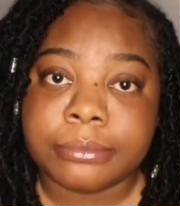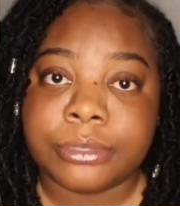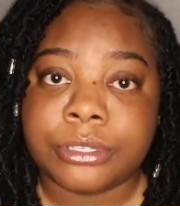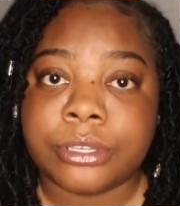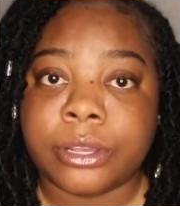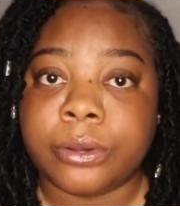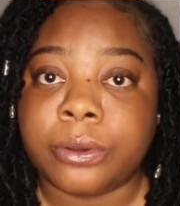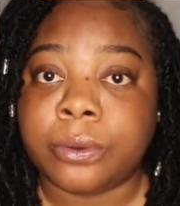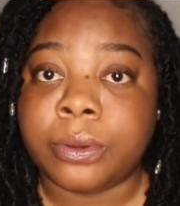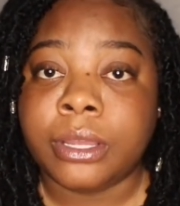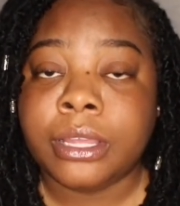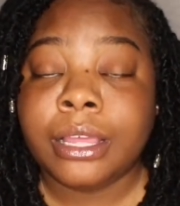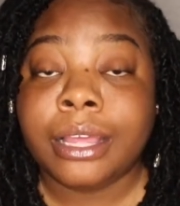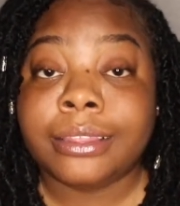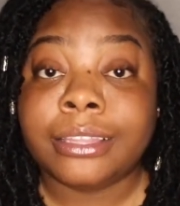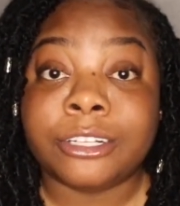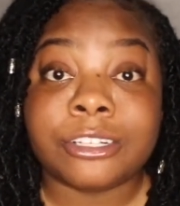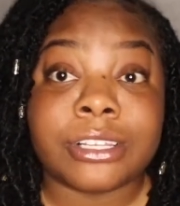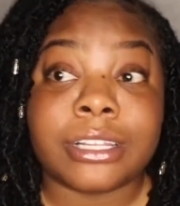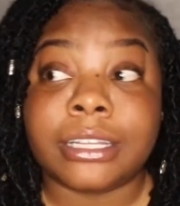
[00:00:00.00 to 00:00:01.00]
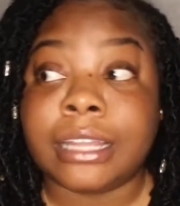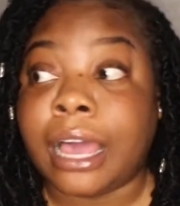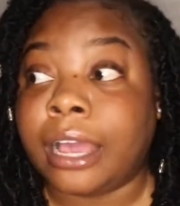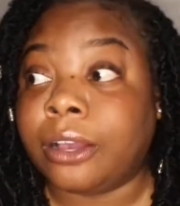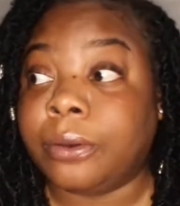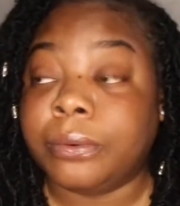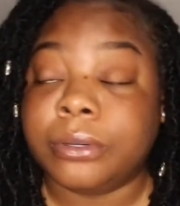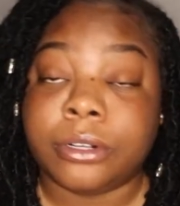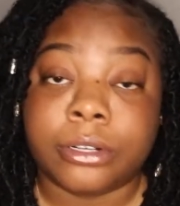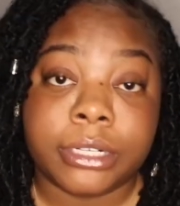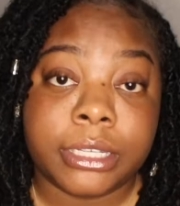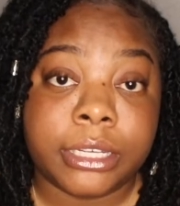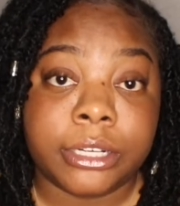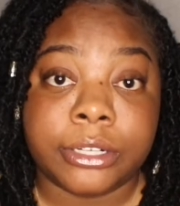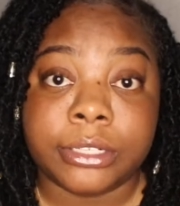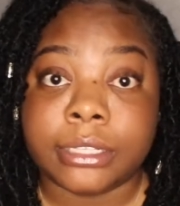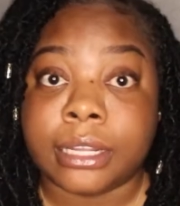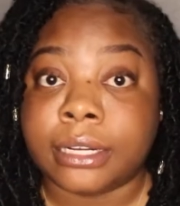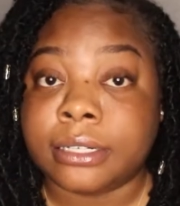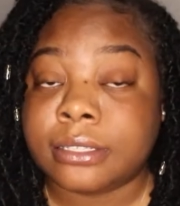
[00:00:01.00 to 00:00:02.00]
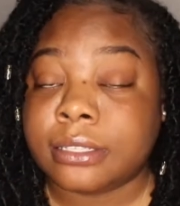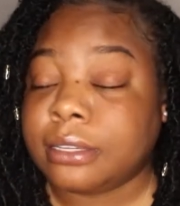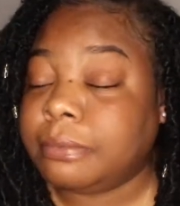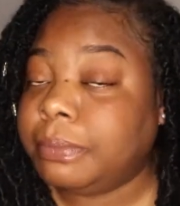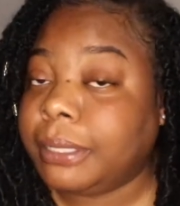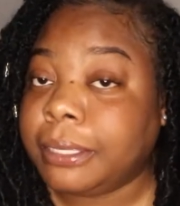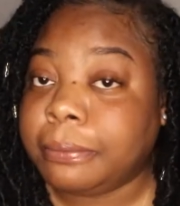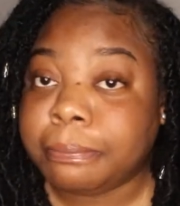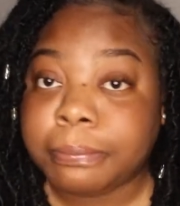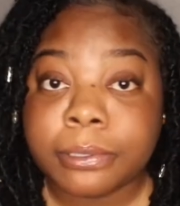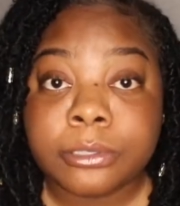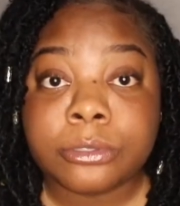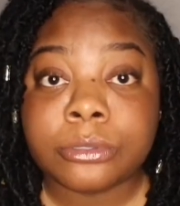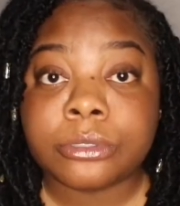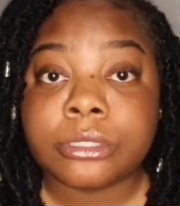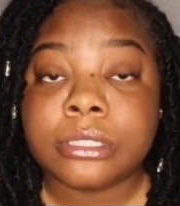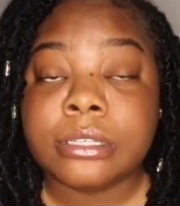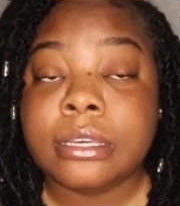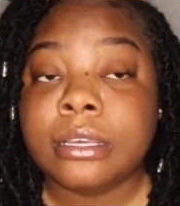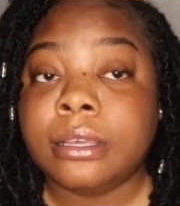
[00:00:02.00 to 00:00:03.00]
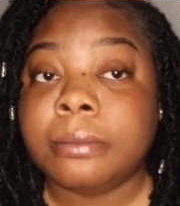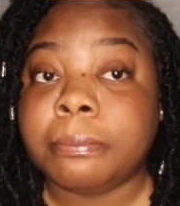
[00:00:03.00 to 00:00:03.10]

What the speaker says: So there's a lot going on here, a lot of stuff being built.